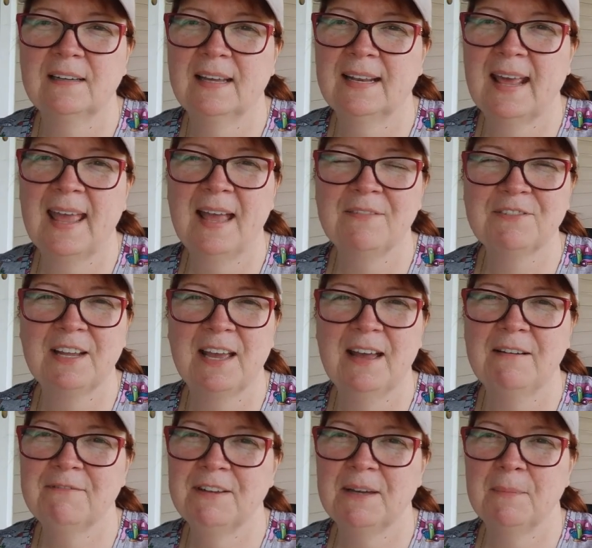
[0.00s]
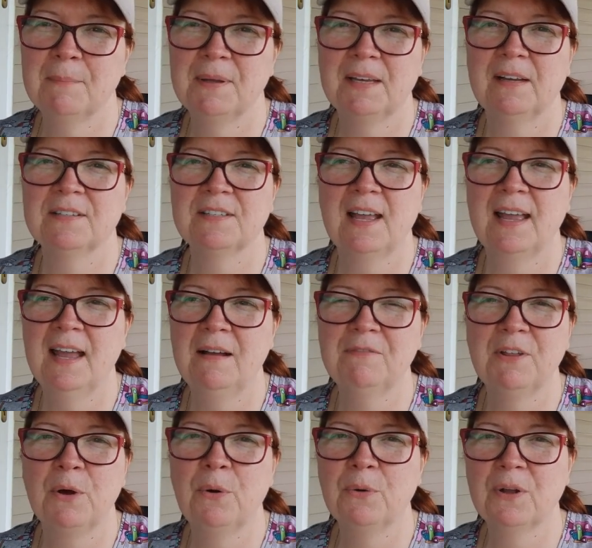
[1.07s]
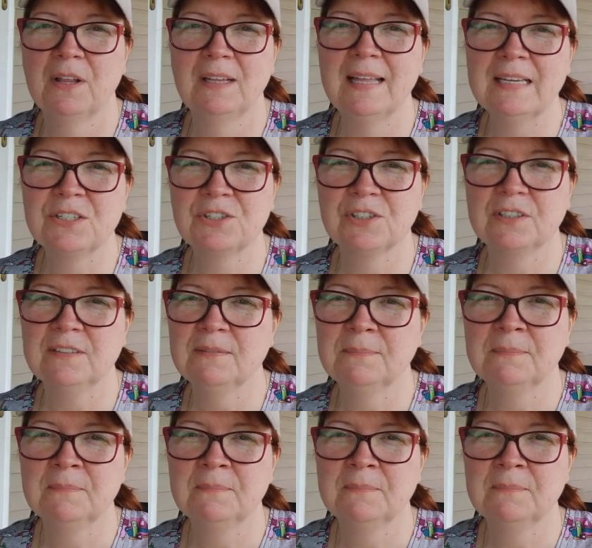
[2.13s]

and I have to have him because I have the whole collection.